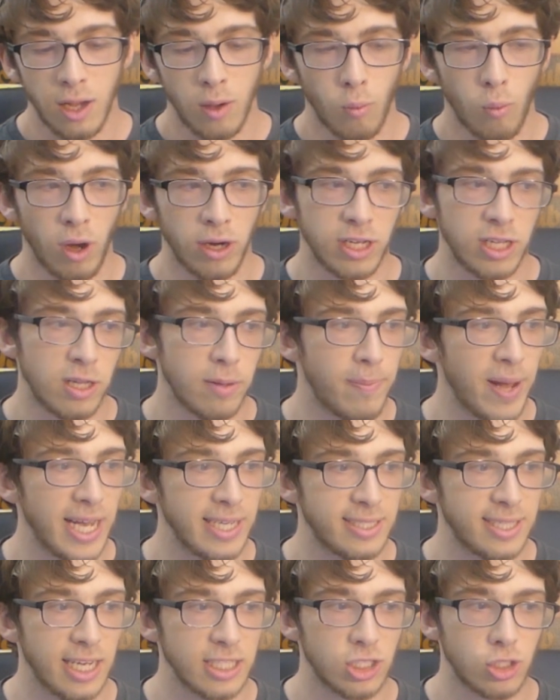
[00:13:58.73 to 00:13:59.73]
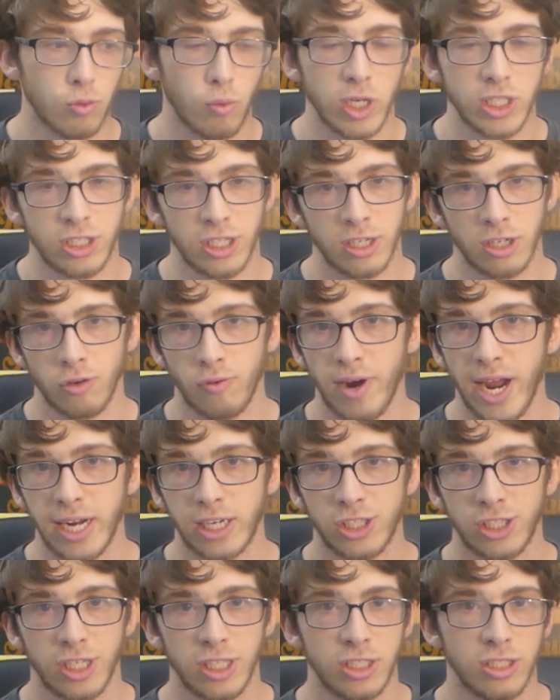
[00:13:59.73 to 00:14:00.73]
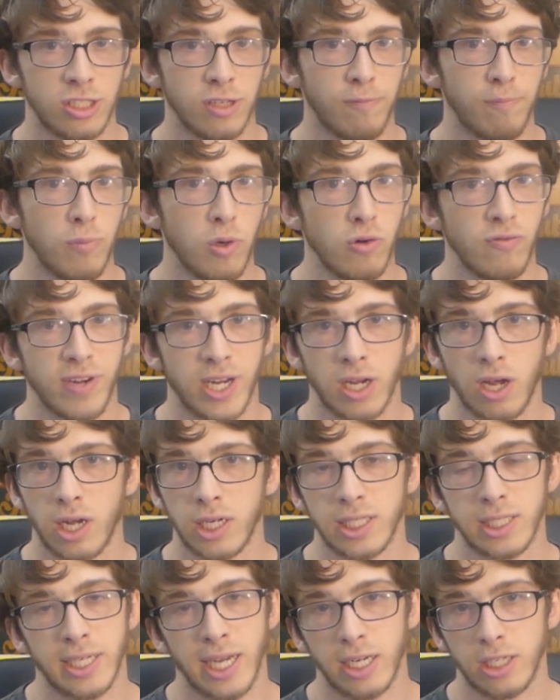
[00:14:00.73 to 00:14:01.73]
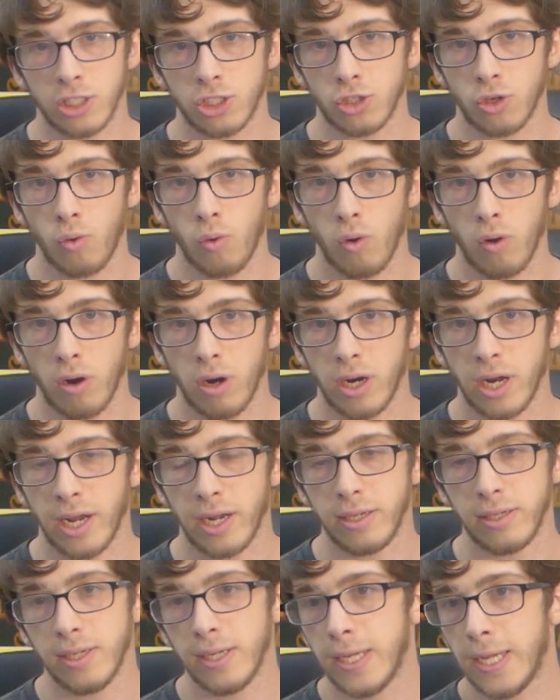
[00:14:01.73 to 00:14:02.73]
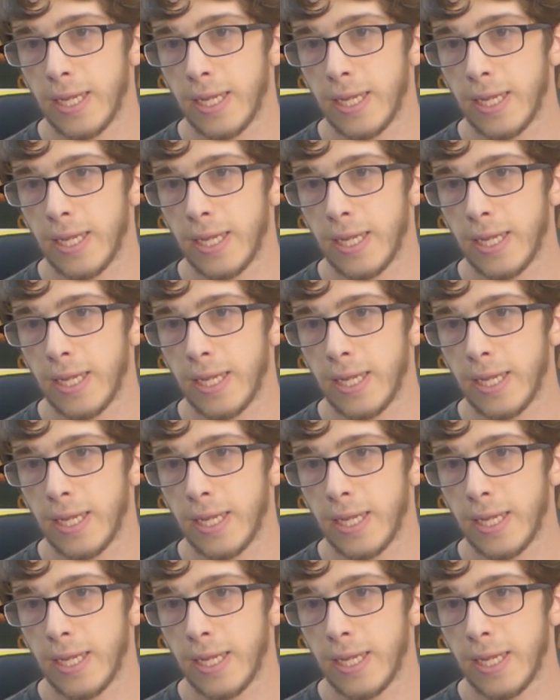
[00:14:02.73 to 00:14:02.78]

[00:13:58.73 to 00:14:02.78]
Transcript: one of the best at switching directions and moving on a tennis court, and